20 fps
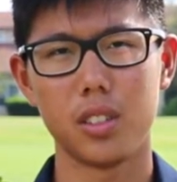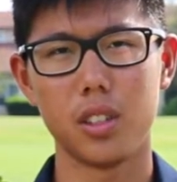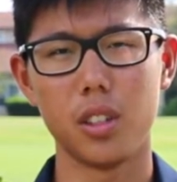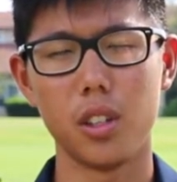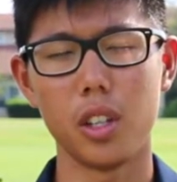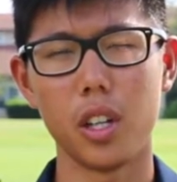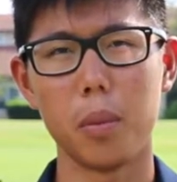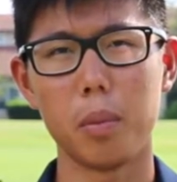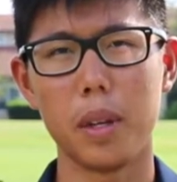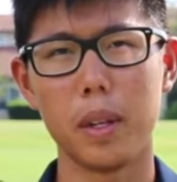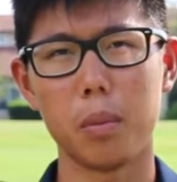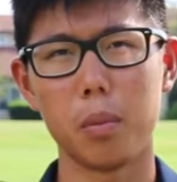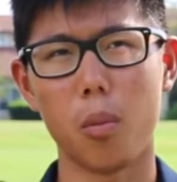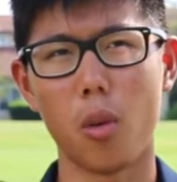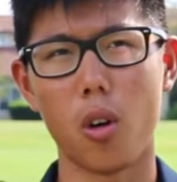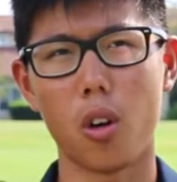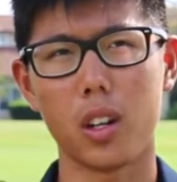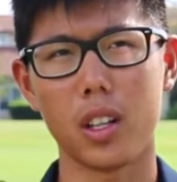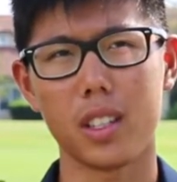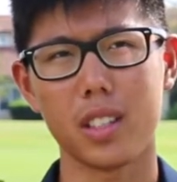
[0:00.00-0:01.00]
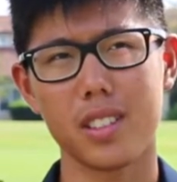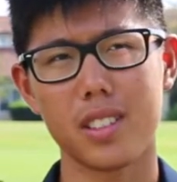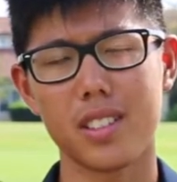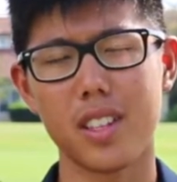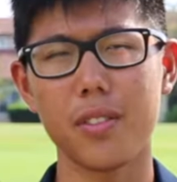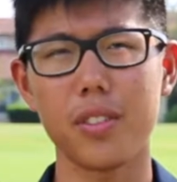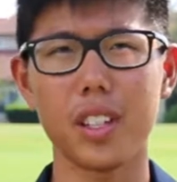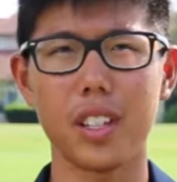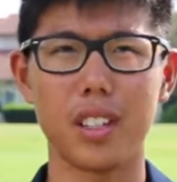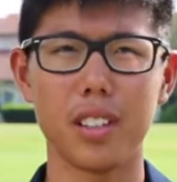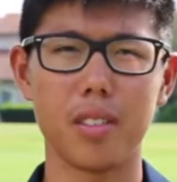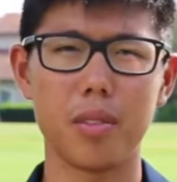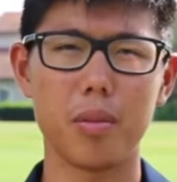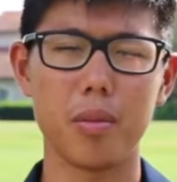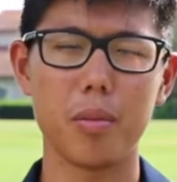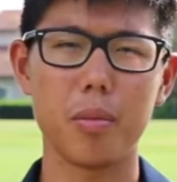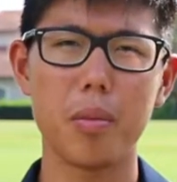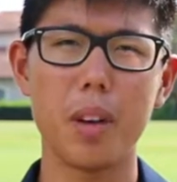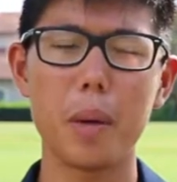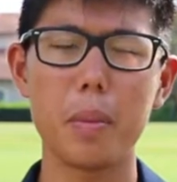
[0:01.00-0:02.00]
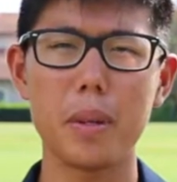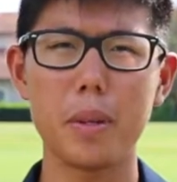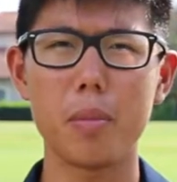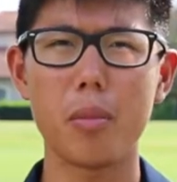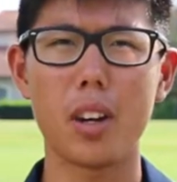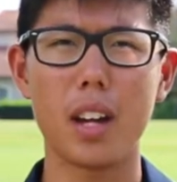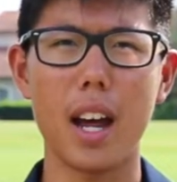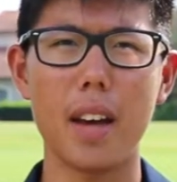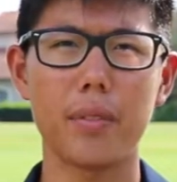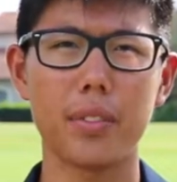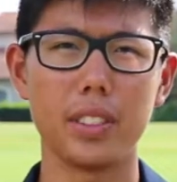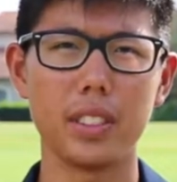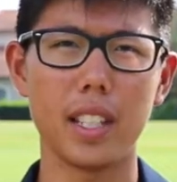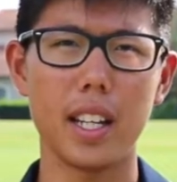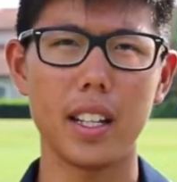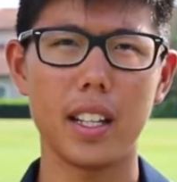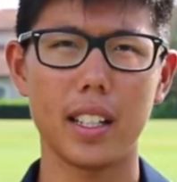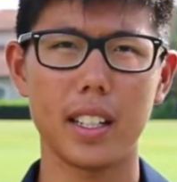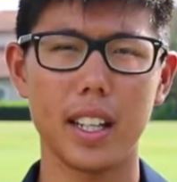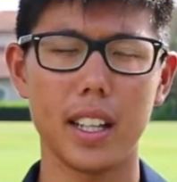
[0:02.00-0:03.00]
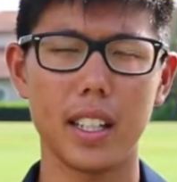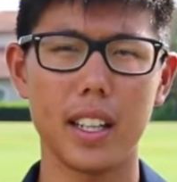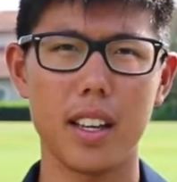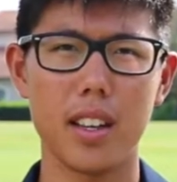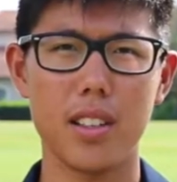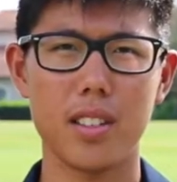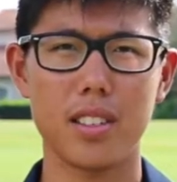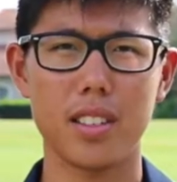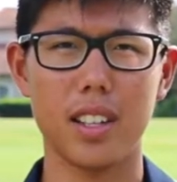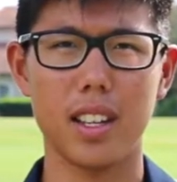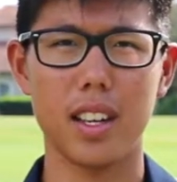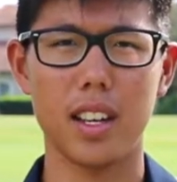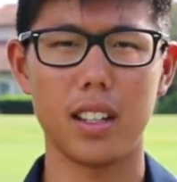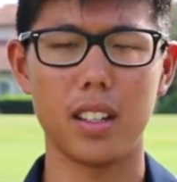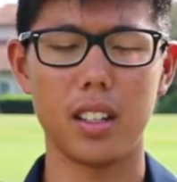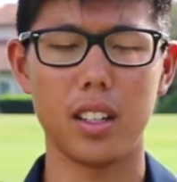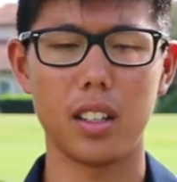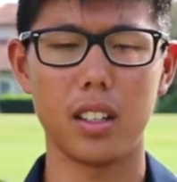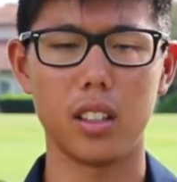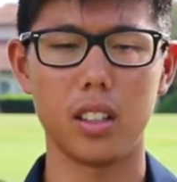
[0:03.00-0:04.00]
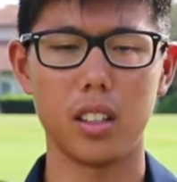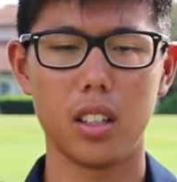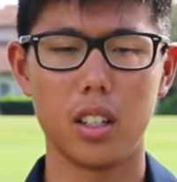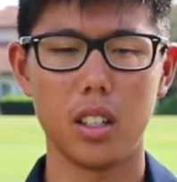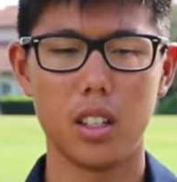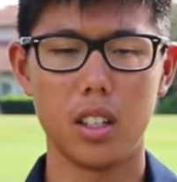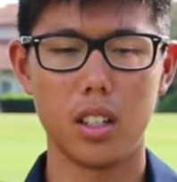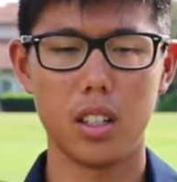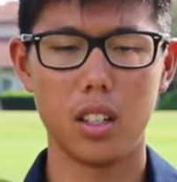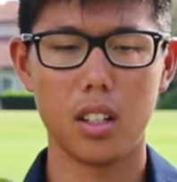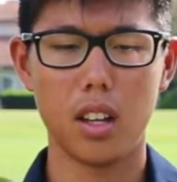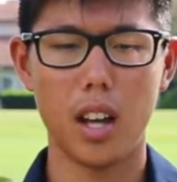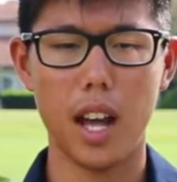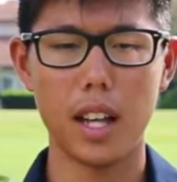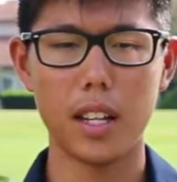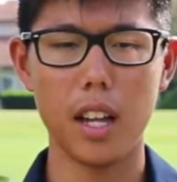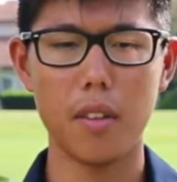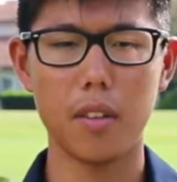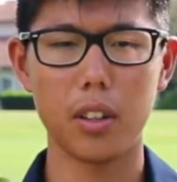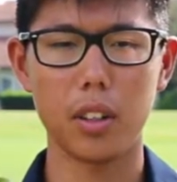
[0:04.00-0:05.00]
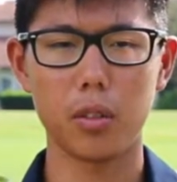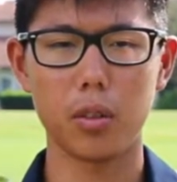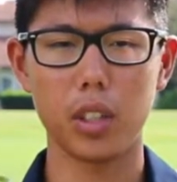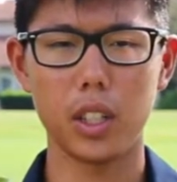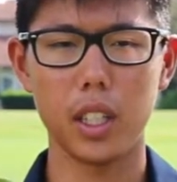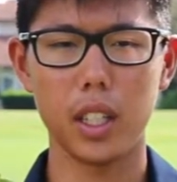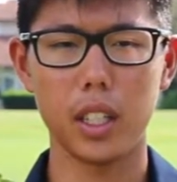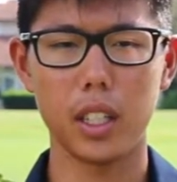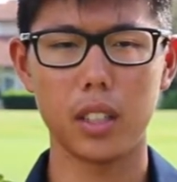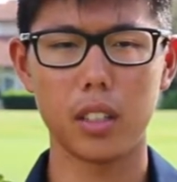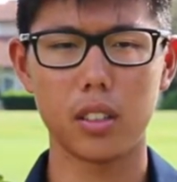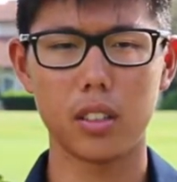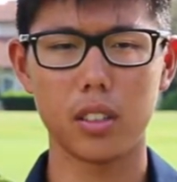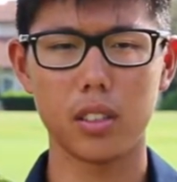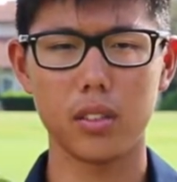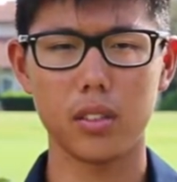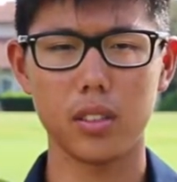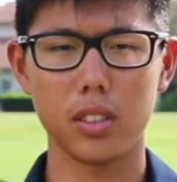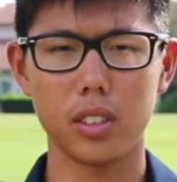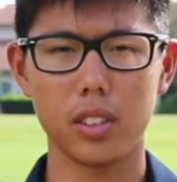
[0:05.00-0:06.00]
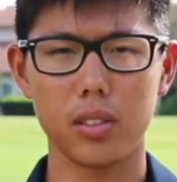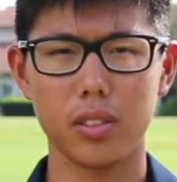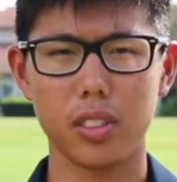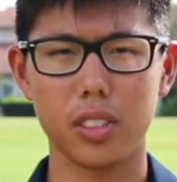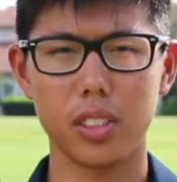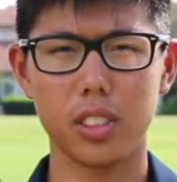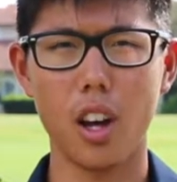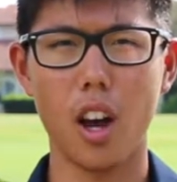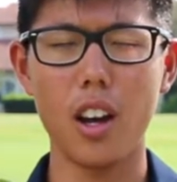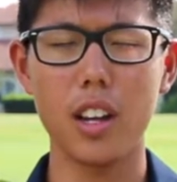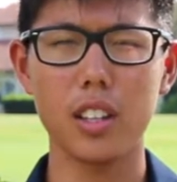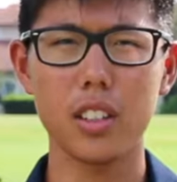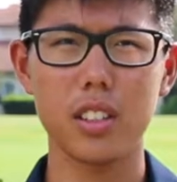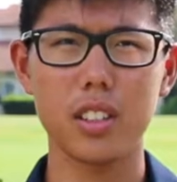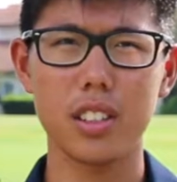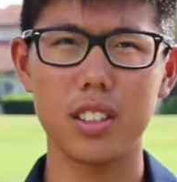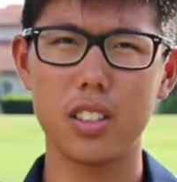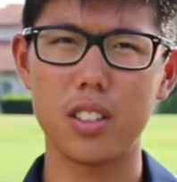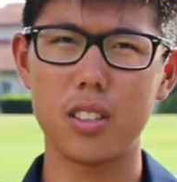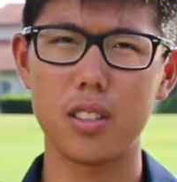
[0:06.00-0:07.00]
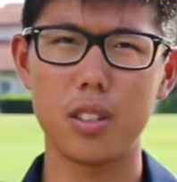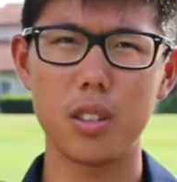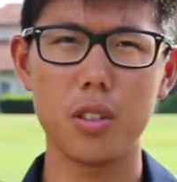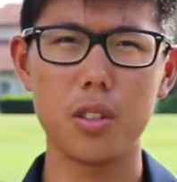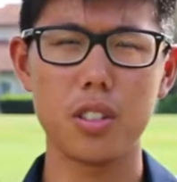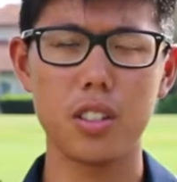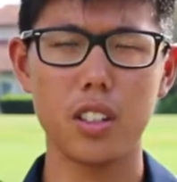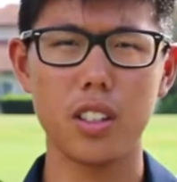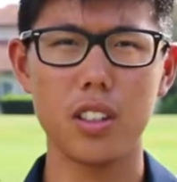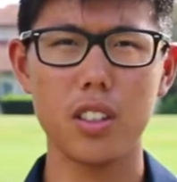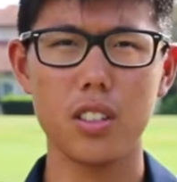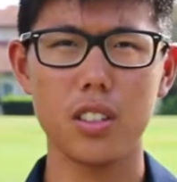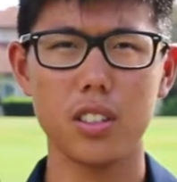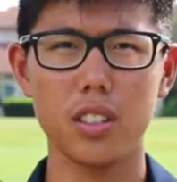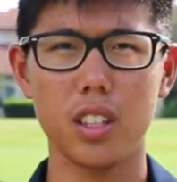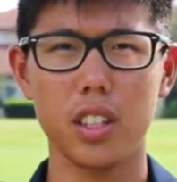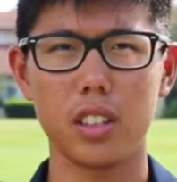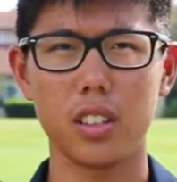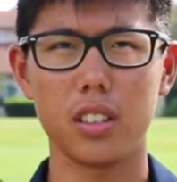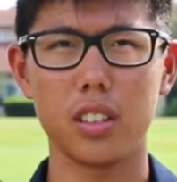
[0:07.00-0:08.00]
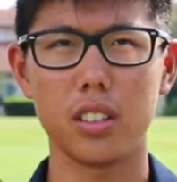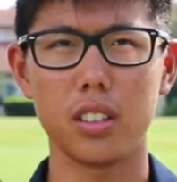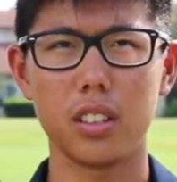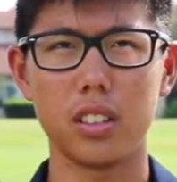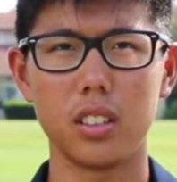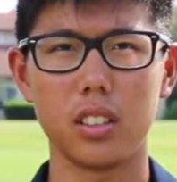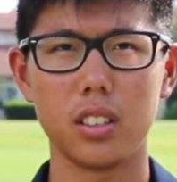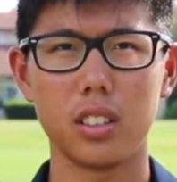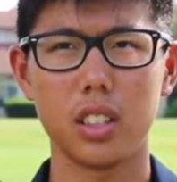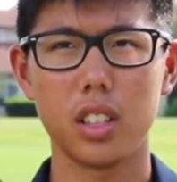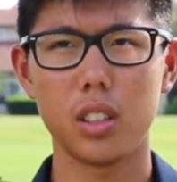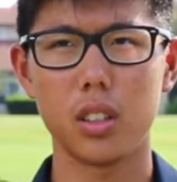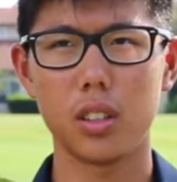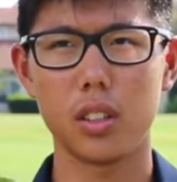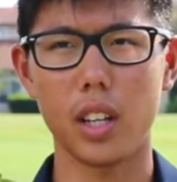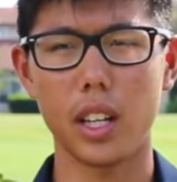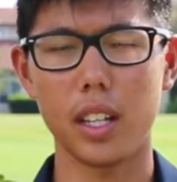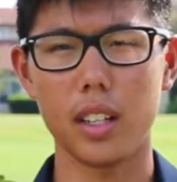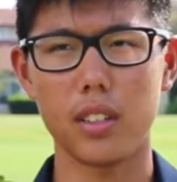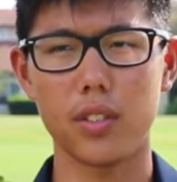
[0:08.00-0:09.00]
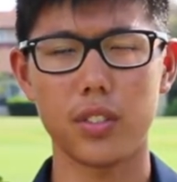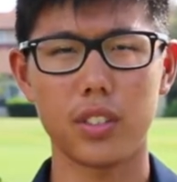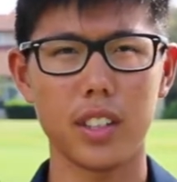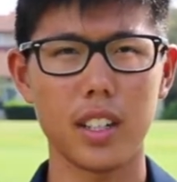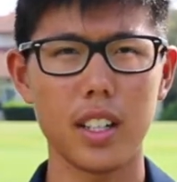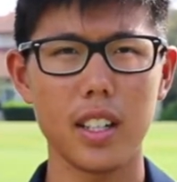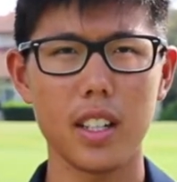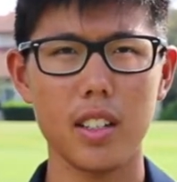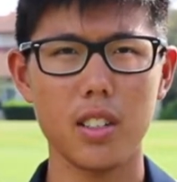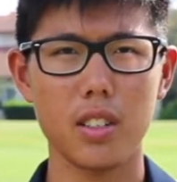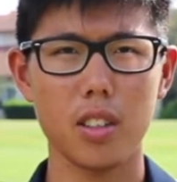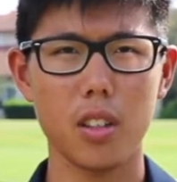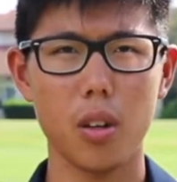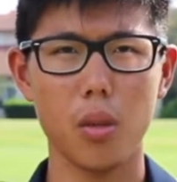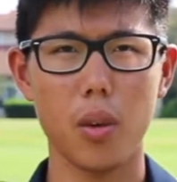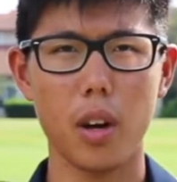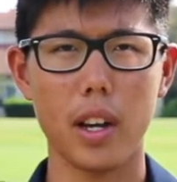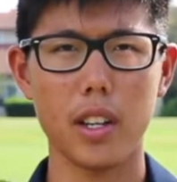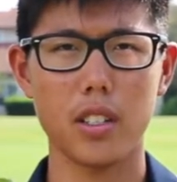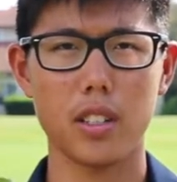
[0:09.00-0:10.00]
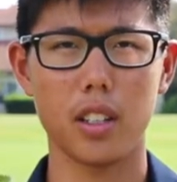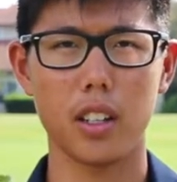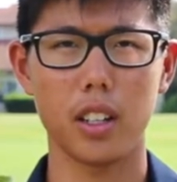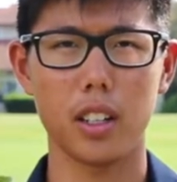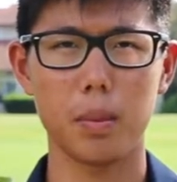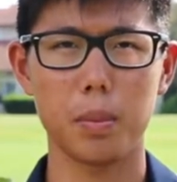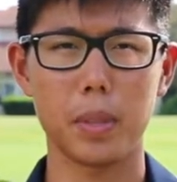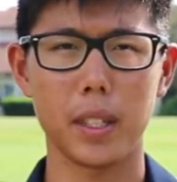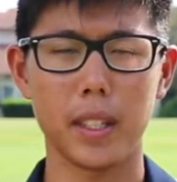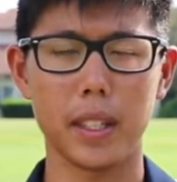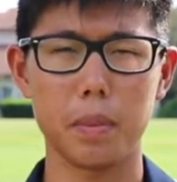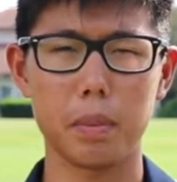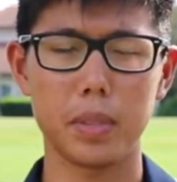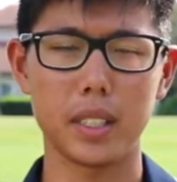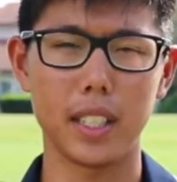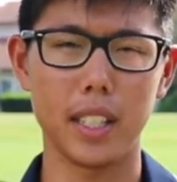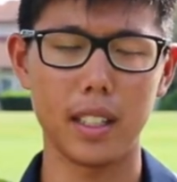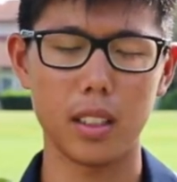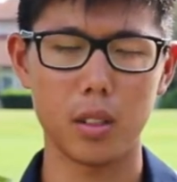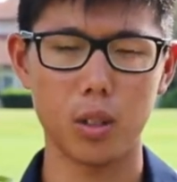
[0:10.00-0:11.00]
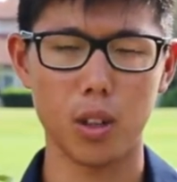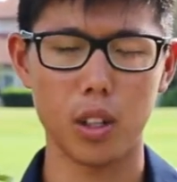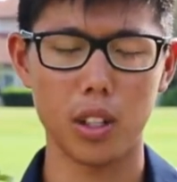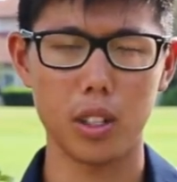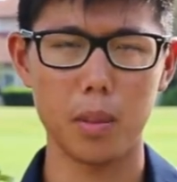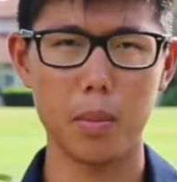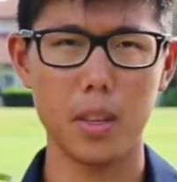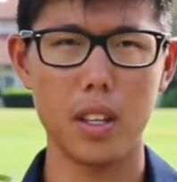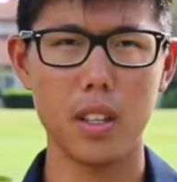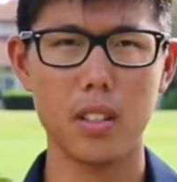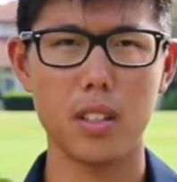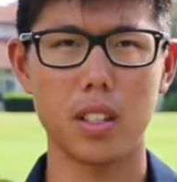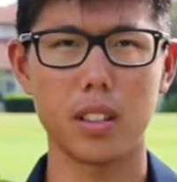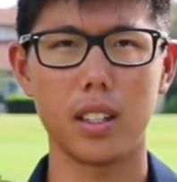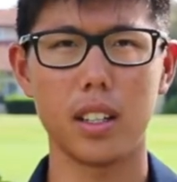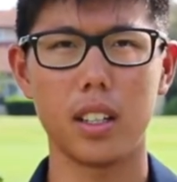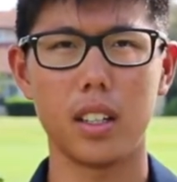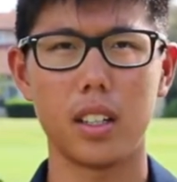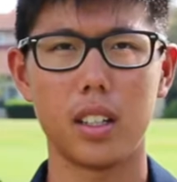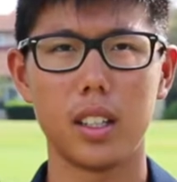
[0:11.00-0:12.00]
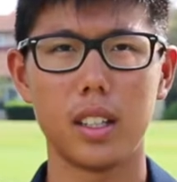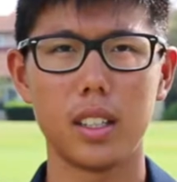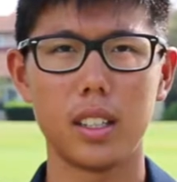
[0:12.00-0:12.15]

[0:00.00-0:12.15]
doing a bit more athletic, I guess. And then I never really got into it too seriously until, I guess, 3 years ago, where I started playing tournaments. And then